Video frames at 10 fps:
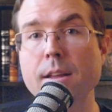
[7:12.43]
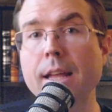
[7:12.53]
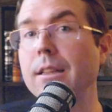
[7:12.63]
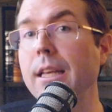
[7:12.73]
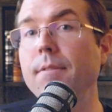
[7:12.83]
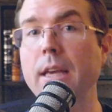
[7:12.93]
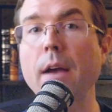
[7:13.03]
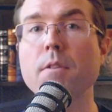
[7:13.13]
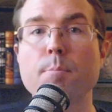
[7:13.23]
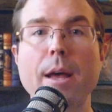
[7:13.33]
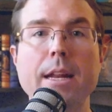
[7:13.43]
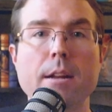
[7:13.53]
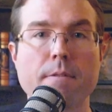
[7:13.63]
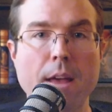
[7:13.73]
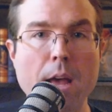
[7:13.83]
and leaving every penny to
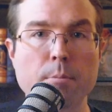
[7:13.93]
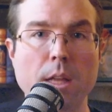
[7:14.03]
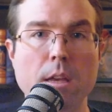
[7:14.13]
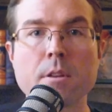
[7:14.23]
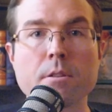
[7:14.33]
family.